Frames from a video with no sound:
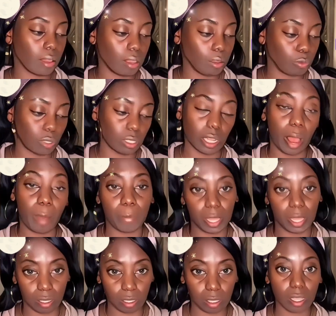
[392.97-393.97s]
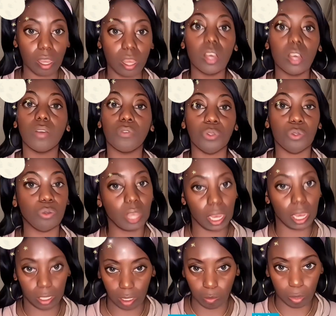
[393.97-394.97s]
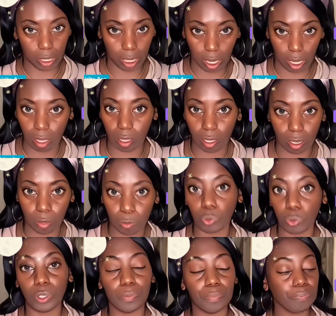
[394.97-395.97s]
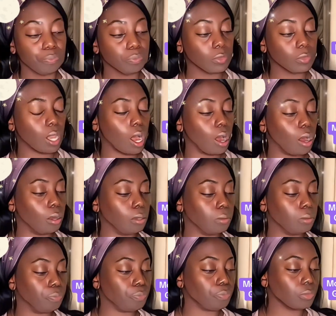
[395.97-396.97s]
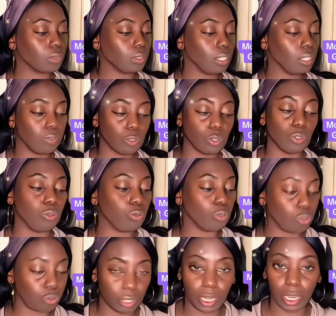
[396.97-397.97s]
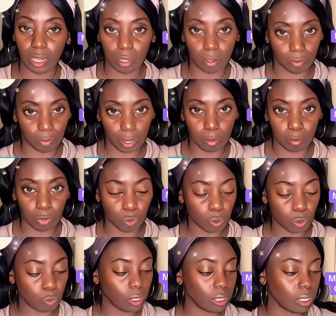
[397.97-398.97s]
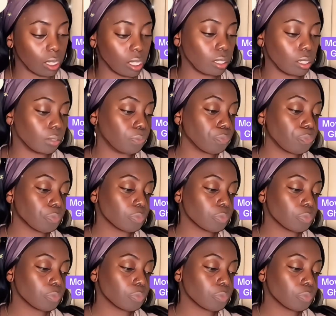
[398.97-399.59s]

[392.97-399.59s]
it was not best for you guys to be together anymore. Even though you created a family with one another.